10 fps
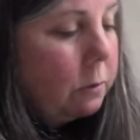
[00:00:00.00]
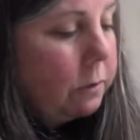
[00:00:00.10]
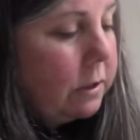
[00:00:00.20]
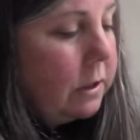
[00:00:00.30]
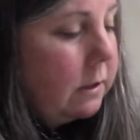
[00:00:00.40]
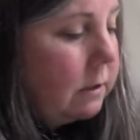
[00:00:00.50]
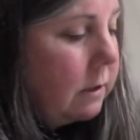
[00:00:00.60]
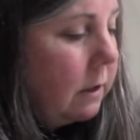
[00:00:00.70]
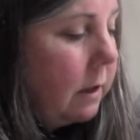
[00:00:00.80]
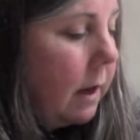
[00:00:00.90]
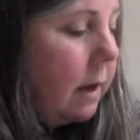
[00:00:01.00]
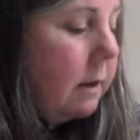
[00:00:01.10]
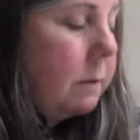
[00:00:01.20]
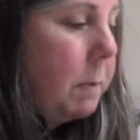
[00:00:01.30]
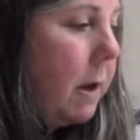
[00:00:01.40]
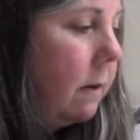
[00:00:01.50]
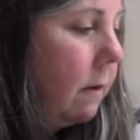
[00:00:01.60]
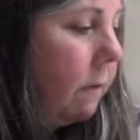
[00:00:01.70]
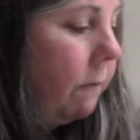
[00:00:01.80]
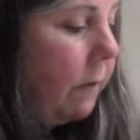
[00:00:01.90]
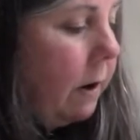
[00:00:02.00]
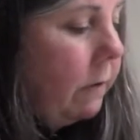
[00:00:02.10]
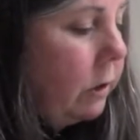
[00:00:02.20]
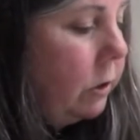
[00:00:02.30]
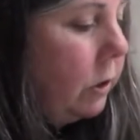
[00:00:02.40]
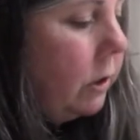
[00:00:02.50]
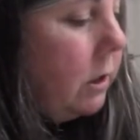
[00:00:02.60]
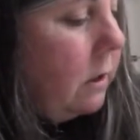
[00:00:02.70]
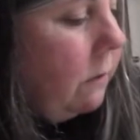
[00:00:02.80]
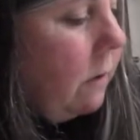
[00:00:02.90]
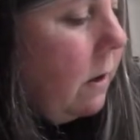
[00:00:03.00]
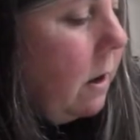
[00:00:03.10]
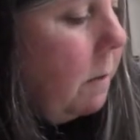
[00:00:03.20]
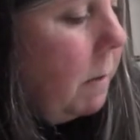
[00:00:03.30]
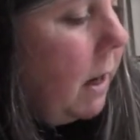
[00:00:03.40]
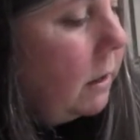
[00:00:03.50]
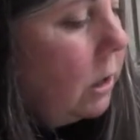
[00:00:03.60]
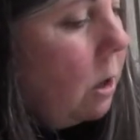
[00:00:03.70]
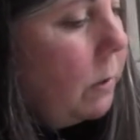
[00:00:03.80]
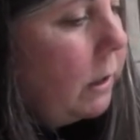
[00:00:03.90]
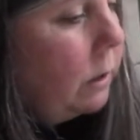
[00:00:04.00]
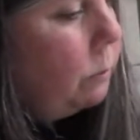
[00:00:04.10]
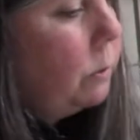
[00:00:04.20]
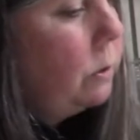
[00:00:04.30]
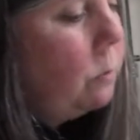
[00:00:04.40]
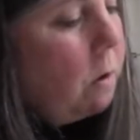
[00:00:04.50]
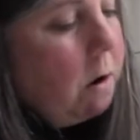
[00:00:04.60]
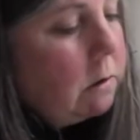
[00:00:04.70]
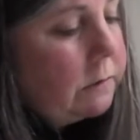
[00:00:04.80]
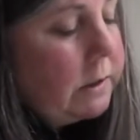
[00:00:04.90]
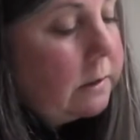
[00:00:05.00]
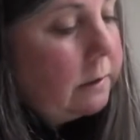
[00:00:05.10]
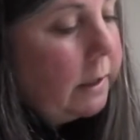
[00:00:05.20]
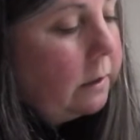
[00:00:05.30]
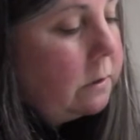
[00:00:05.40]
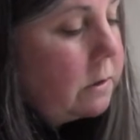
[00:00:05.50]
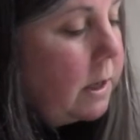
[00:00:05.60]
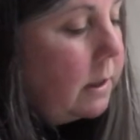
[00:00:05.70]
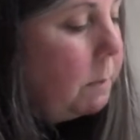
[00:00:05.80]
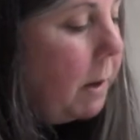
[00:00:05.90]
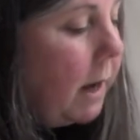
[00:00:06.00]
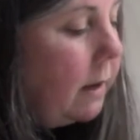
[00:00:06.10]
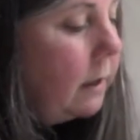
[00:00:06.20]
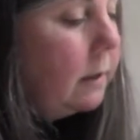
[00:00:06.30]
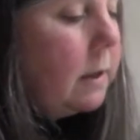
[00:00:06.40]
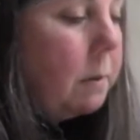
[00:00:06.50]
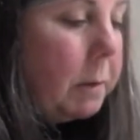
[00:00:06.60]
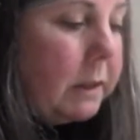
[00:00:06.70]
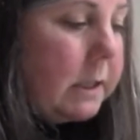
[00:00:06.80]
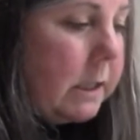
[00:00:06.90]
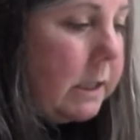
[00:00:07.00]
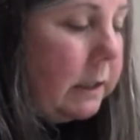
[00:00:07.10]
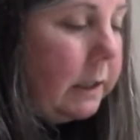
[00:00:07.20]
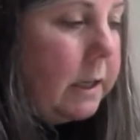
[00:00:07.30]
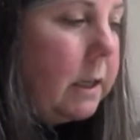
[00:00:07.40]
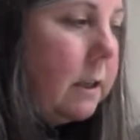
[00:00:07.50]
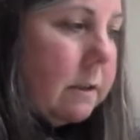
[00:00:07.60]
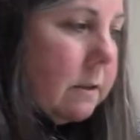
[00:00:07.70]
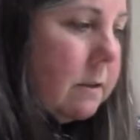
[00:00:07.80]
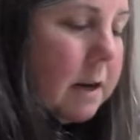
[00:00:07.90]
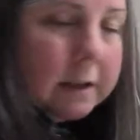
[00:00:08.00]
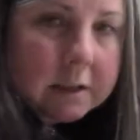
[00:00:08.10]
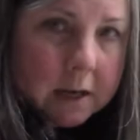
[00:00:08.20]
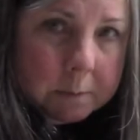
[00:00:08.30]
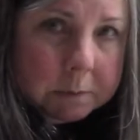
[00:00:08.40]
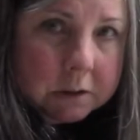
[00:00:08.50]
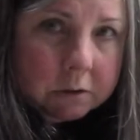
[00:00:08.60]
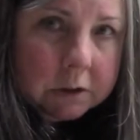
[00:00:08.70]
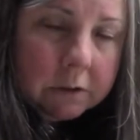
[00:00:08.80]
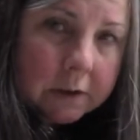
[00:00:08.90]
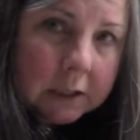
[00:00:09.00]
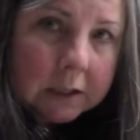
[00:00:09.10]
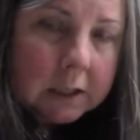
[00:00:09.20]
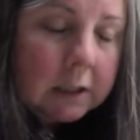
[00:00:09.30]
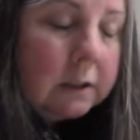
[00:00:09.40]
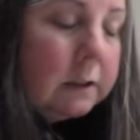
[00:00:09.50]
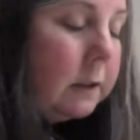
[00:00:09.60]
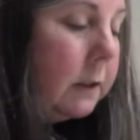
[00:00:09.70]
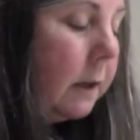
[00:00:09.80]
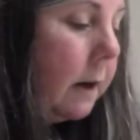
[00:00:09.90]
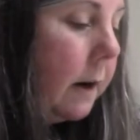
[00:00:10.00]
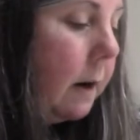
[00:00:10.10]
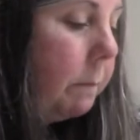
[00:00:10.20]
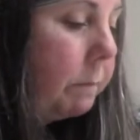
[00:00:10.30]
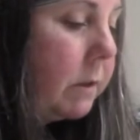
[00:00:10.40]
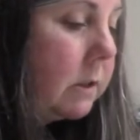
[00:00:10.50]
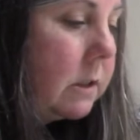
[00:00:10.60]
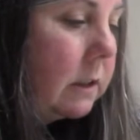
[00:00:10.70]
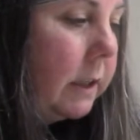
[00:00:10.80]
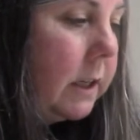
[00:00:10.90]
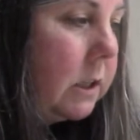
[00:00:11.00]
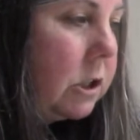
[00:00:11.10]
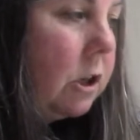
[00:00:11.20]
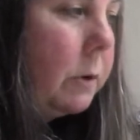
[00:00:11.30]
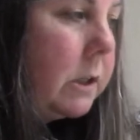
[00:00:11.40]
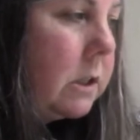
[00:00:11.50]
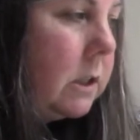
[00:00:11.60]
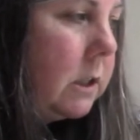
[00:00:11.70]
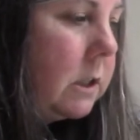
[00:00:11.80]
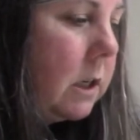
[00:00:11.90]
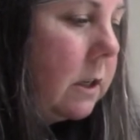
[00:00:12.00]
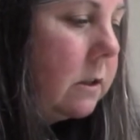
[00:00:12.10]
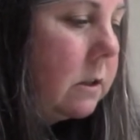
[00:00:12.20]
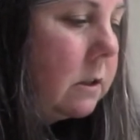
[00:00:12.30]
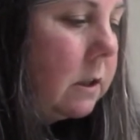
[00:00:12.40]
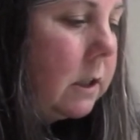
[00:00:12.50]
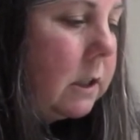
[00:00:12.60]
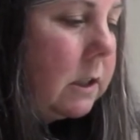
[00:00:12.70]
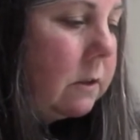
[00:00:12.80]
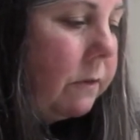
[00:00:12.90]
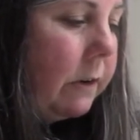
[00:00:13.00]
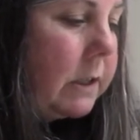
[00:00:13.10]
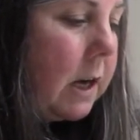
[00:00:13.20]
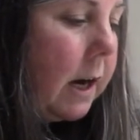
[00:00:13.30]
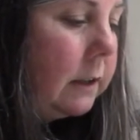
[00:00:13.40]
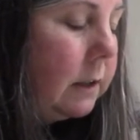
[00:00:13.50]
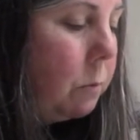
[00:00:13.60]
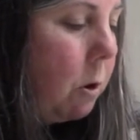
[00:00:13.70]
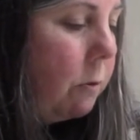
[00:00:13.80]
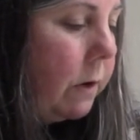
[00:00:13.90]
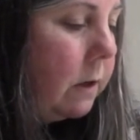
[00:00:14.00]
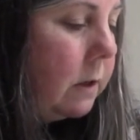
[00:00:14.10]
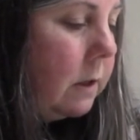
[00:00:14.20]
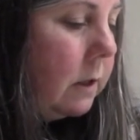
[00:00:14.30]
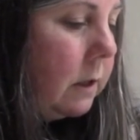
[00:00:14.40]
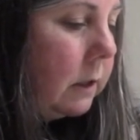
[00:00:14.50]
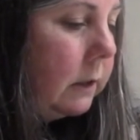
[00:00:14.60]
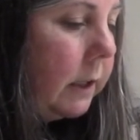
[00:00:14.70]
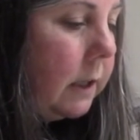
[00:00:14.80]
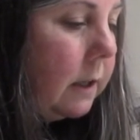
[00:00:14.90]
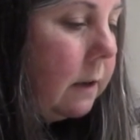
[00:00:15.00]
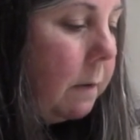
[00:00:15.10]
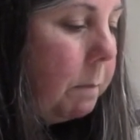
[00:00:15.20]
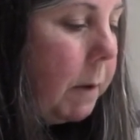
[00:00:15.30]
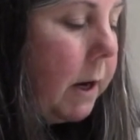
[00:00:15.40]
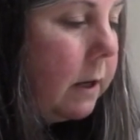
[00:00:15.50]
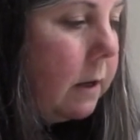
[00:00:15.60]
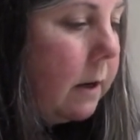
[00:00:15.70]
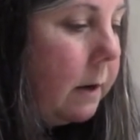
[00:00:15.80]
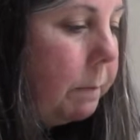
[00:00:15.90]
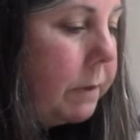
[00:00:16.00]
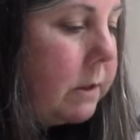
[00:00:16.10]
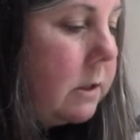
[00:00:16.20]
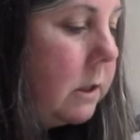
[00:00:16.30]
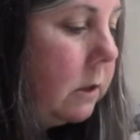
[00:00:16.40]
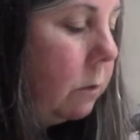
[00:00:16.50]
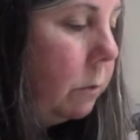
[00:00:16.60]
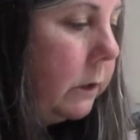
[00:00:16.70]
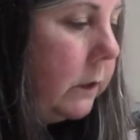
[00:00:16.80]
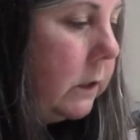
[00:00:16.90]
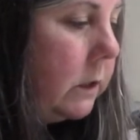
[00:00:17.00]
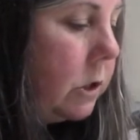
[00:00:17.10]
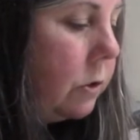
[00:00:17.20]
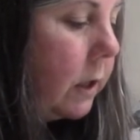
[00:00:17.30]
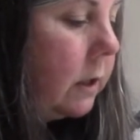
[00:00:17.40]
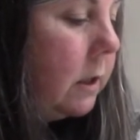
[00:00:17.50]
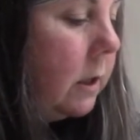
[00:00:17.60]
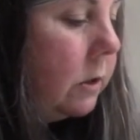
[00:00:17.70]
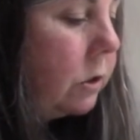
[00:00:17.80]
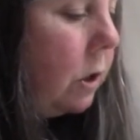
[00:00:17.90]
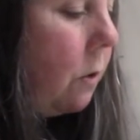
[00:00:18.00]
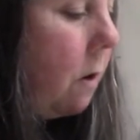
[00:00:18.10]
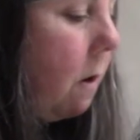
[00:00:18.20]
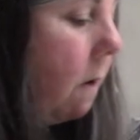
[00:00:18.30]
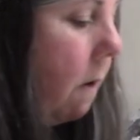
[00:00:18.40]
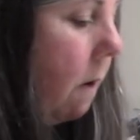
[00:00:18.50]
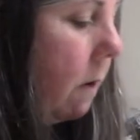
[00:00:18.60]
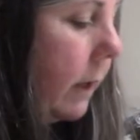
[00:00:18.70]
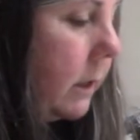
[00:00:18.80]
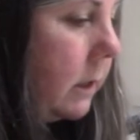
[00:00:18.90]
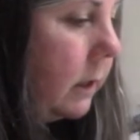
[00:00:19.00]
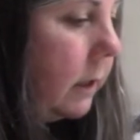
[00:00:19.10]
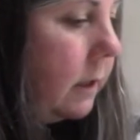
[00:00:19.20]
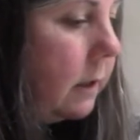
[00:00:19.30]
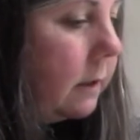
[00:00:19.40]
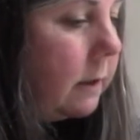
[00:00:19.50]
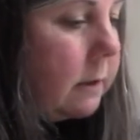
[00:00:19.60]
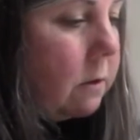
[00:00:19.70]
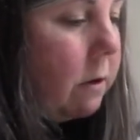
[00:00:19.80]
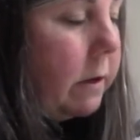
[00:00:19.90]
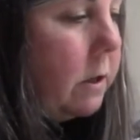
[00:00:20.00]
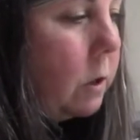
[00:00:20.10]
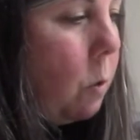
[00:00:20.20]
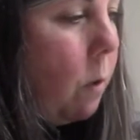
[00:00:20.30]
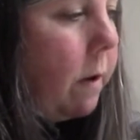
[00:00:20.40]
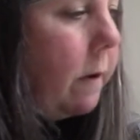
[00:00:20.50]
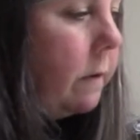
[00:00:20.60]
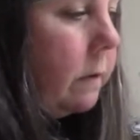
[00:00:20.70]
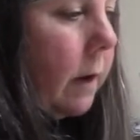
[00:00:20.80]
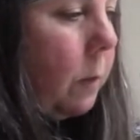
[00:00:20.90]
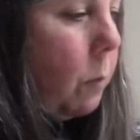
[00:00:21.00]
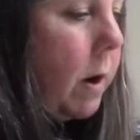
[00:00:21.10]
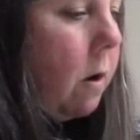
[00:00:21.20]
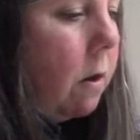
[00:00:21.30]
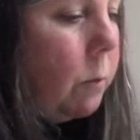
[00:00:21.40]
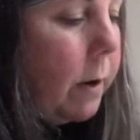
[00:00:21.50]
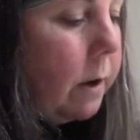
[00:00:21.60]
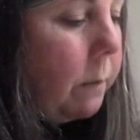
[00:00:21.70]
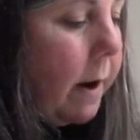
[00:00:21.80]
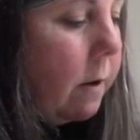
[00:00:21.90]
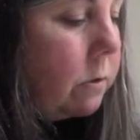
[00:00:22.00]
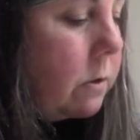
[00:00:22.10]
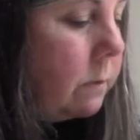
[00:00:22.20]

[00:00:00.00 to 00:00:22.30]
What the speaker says: this has been very good at going through all of these layers and the batting. But this is linen. This is not a tapestry or anything. This is linen, so it's a very tightly woven linen, but this needle really did the trick. So all I did is I started in a corner and went all the way around.